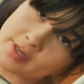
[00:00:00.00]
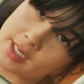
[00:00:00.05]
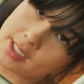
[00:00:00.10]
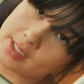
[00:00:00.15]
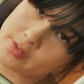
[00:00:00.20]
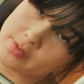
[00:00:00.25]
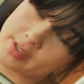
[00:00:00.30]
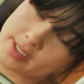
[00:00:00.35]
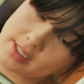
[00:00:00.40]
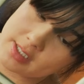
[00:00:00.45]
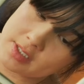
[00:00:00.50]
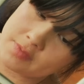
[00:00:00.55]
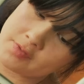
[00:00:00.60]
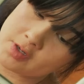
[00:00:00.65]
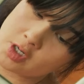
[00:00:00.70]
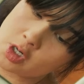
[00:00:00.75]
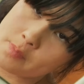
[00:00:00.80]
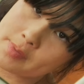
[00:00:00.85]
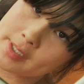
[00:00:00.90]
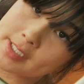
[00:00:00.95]
color graded this
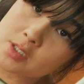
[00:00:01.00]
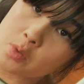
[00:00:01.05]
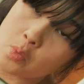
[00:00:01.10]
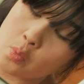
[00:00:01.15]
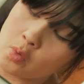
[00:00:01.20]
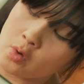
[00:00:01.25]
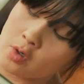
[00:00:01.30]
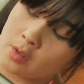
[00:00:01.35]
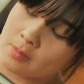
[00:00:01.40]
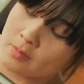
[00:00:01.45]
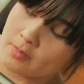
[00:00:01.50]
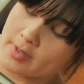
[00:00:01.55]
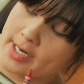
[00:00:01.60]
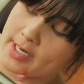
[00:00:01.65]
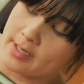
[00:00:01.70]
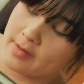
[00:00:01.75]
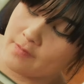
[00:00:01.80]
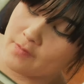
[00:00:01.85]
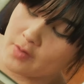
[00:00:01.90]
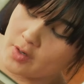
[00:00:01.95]
video, but it's a warm
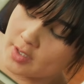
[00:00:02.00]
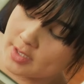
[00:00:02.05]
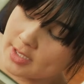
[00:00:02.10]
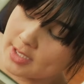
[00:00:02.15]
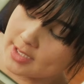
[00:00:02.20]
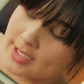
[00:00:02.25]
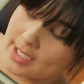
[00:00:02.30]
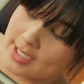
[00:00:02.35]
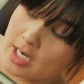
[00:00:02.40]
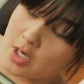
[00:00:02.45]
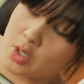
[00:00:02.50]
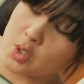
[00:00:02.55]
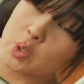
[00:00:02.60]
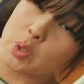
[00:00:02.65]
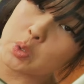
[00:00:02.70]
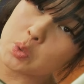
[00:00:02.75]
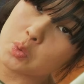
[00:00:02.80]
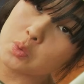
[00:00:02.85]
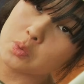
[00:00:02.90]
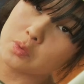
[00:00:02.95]
red versus like a
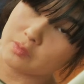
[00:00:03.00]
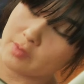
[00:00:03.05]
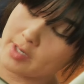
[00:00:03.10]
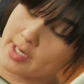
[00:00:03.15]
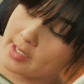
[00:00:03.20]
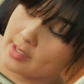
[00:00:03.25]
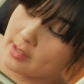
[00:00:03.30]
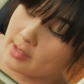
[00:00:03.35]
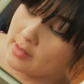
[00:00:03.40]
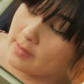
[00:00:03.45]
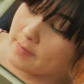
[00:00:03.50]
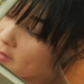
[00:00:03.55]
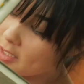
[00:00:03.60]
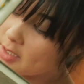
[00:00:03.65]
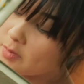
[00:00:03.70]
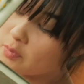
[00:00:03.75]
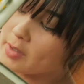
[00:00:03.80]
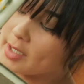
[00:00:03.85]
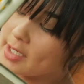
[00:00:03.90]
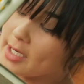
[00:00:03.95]
cool red.
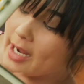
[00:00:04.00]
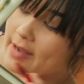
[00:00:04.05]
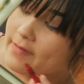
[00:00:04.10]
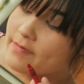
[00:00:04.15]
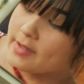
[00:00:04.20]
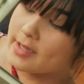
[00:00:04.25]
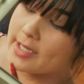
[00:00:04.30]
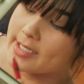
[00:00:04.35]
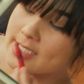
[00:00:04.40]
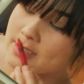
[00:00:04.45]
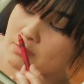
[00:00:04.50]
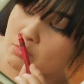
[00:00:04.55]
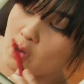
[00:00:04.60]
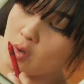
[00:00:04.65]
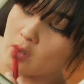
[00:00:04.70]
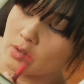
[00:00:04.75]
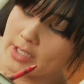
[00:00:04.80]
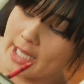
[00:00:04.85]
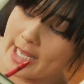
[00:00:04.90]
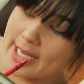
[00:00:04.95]
This red I feel like is
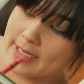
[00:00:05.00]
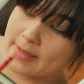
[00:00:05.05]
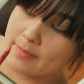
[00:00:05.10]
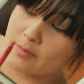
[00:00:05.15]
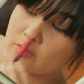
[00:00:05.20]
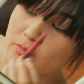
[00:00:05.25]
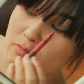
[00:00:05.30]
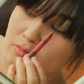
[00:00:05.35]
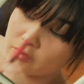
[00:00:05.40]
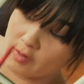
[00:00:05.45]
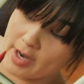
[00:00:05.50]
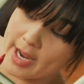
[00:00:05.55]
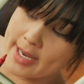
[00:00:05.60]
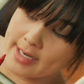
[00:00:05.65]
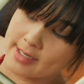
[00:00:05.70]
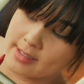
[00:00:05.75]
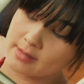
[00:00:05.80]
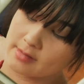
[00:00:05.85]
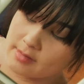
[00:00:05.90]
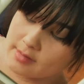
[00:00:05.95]
more like
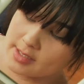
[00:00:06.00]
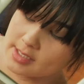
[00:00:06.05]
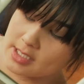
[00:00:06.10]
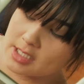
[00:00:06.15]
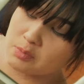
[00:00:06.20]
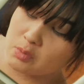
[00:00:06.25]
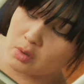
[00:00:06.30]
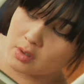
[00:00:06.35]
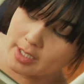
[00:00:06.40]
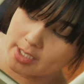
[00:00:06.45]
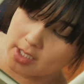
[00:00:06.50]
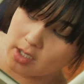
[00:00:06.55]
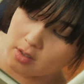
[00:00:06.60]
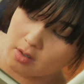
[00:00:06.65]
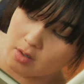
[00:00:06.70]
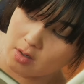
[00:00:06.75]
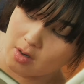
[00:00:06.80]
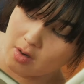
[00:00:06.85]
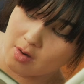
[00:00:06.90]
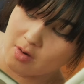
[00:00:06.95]
red. This is more like
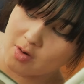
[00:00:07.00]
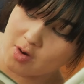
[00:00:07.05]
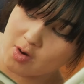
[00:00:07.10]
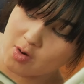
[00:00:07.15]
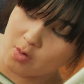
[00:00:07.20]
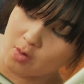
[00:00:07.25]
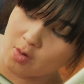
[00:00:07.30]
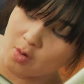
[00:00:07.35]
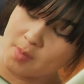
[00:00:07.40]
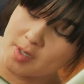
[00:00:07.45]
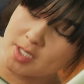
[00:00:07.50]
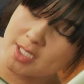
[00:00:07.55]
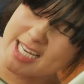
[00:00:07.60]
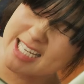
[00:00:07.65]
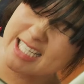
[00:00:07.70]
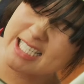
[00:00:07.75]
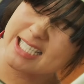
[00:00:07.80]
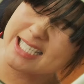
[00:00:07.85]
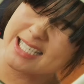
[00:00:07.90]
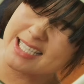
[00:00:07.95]
almost
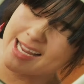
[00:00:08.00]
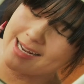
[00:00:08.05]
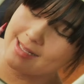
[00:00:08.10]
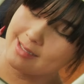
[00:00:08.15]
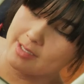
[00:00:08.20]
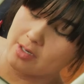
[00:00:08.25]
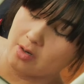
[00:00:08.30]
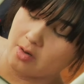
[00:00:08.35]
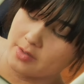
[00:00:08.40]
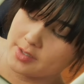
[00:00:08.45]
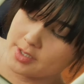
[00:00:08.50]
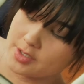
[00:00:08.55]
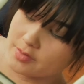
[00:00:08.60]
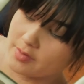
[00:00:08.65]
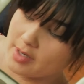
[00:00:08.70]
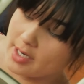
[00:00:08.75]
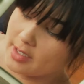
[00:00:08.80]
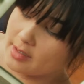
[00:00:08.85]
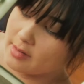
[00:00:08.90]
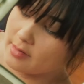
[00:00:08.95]
like slightly orange
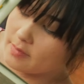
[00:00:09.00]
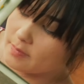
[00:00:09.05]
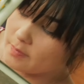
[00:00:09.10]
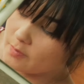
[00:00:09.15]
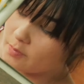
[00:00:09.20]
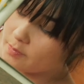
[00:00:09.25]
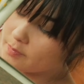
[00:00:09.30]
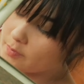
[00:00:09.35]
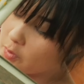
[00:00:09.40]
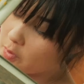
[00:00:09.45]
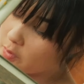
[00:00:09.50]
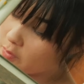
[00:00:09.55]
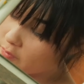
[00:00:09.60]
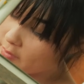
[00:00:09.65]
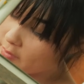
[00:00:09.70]
red or